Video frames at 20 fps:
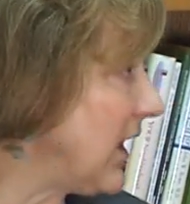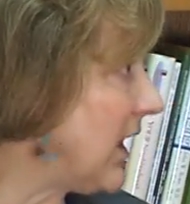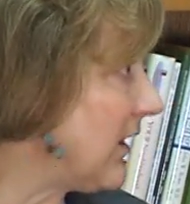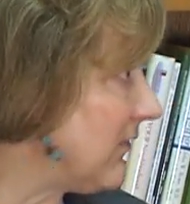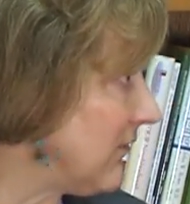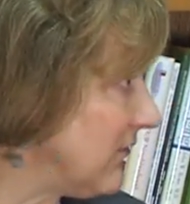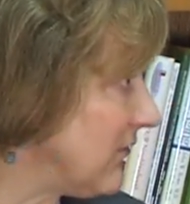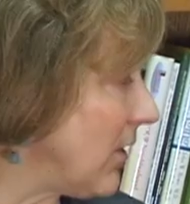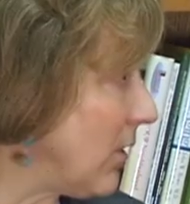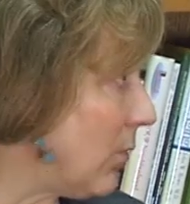
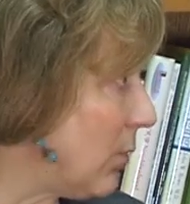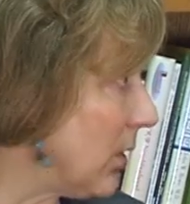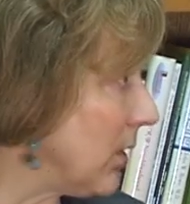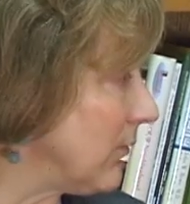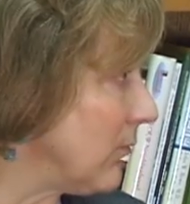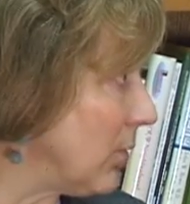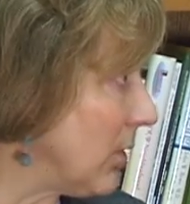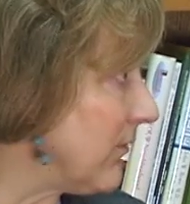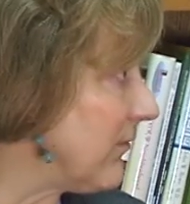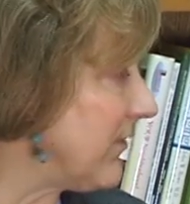And so
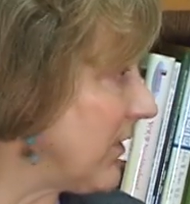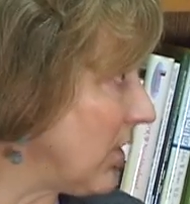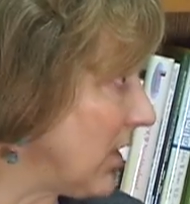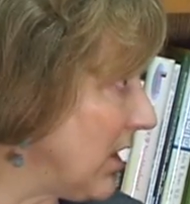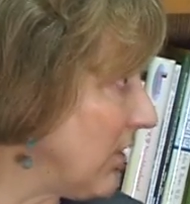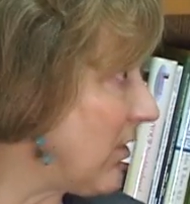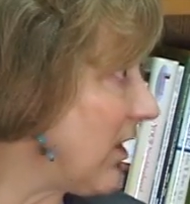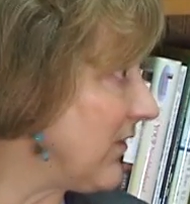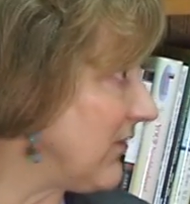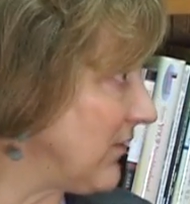we're very
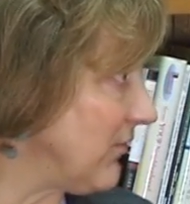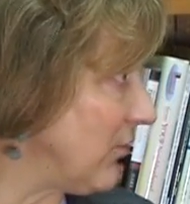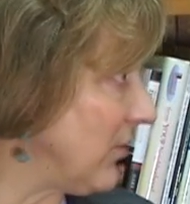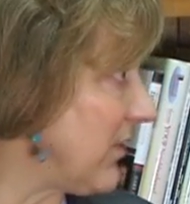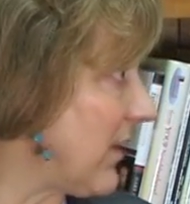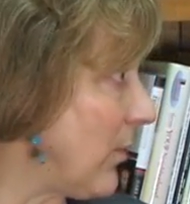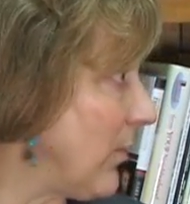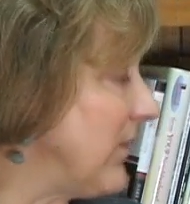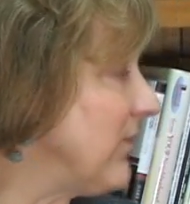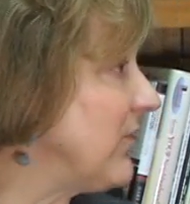aggressive with
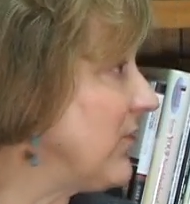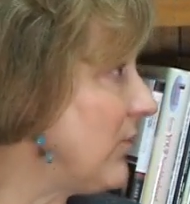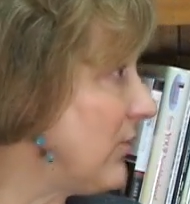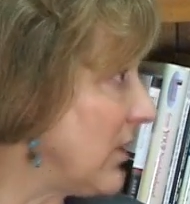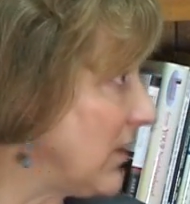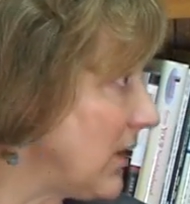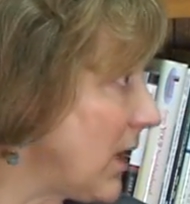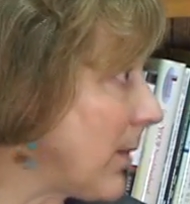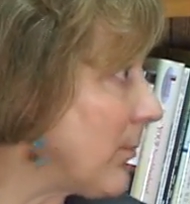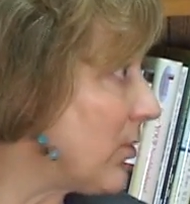that. We've sued a
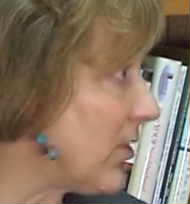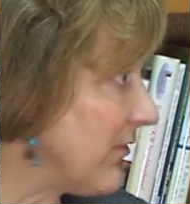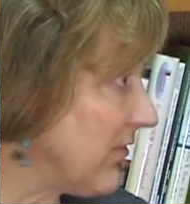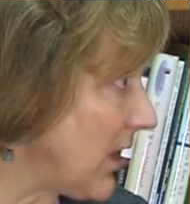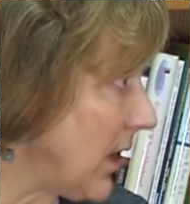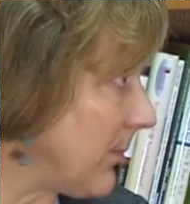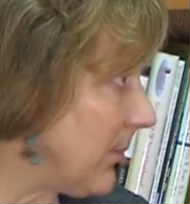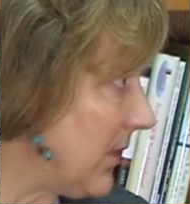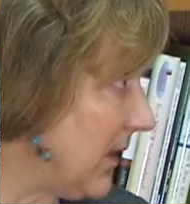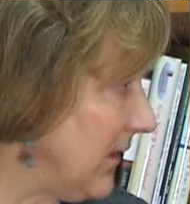number of
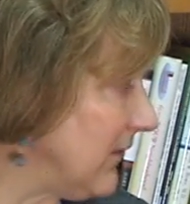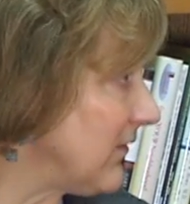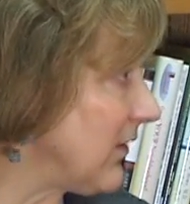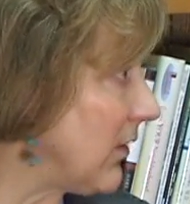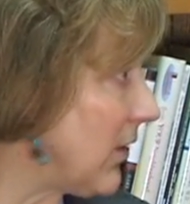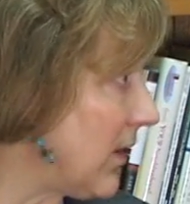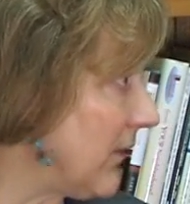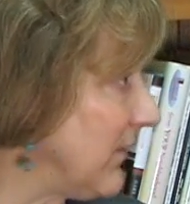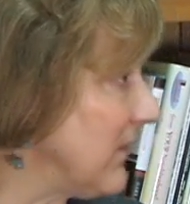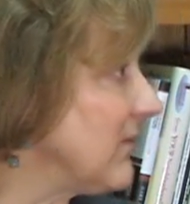companies
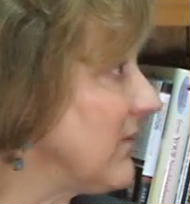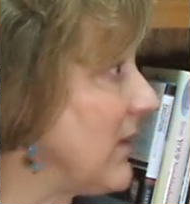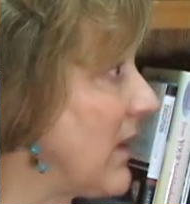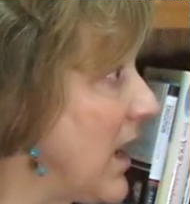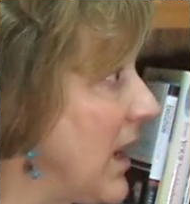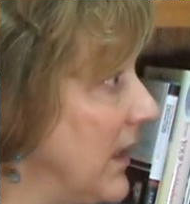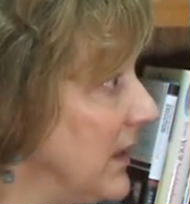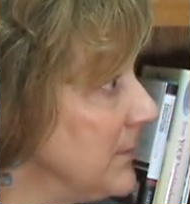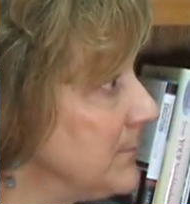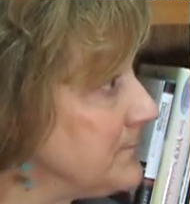along this
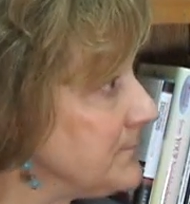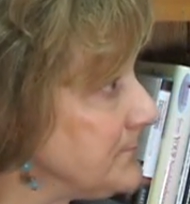line.